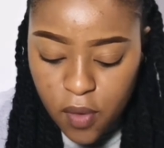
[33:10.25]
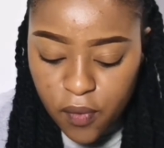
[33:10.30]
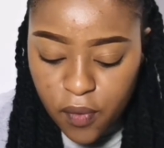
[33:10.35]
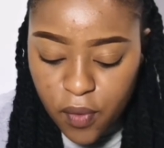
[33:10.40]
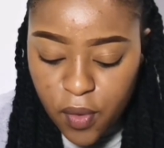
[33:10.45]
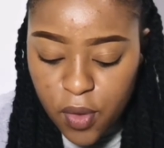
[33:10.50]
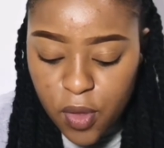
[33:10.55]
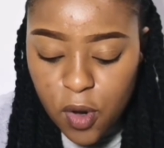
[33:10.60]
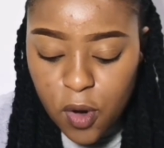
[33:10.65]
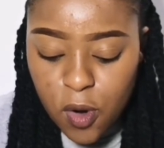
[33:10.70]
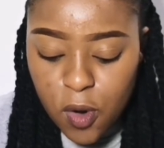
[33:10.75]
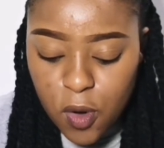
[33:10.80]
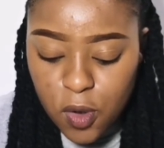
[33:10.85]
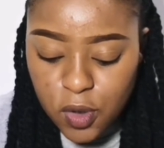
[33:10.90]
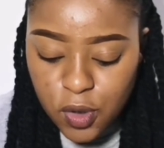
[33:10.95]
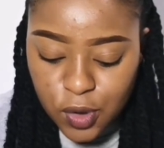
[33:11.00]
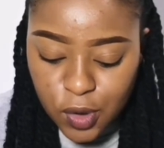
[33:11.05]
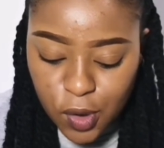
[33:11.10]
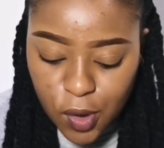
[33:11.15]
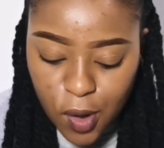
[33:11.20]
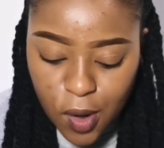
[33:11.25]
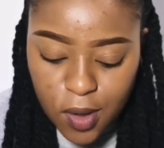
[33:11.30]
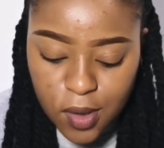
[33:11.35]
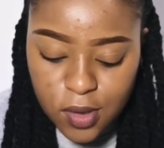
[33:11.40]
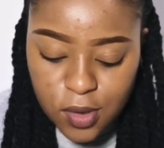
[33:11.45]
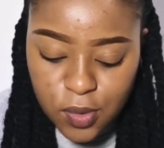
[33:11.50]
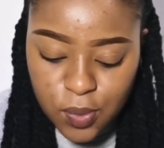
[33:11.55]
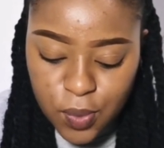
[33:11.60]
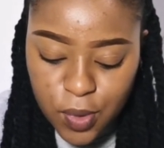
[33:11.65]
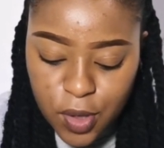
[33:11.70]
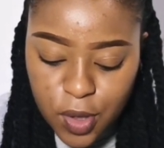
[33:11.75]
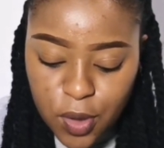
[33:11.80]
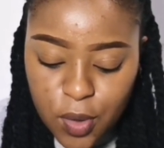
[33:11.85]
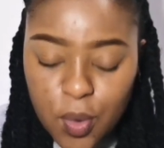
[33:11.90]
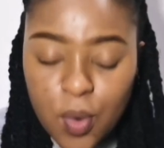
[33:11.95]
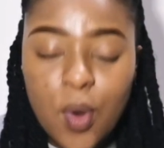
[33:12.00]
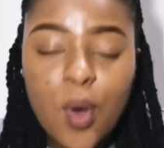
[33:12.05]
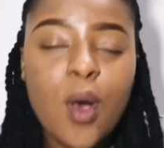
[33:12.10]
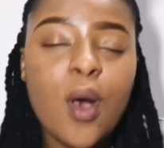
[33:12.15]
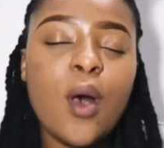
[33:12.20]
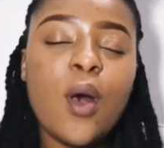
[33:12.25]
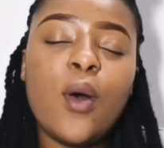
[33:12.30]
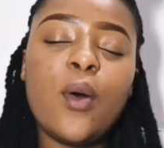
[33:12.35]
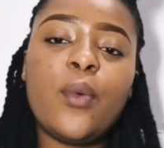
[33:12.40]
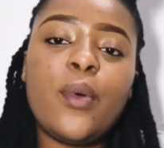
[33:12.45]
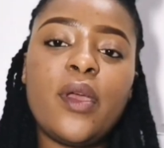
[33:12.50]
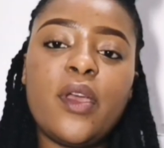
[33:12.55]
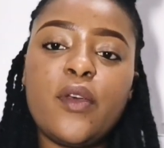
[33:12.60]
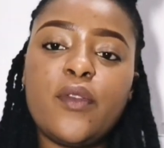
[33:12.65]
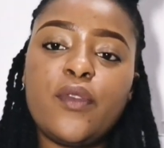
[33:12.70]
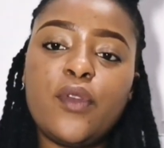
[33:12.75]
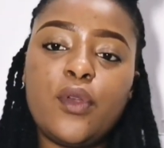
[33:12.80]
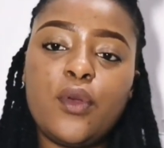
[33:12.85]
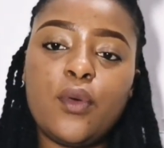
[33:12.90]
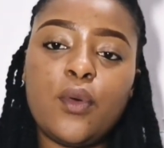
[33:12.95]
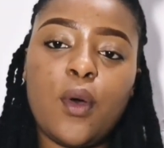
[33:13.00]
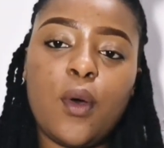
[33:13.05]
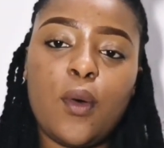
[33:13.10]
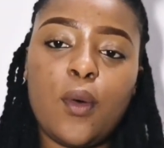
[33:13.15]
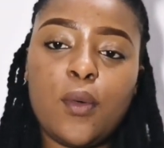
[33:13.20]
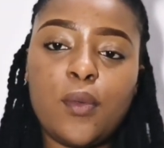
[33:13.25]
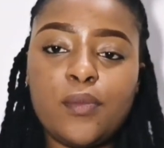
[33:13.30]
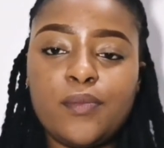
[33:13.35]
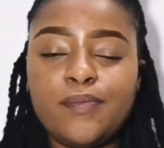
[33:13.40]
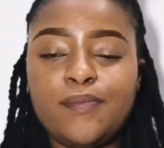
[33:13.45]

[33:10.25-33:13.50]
for the Lord your God is with you wherever you go.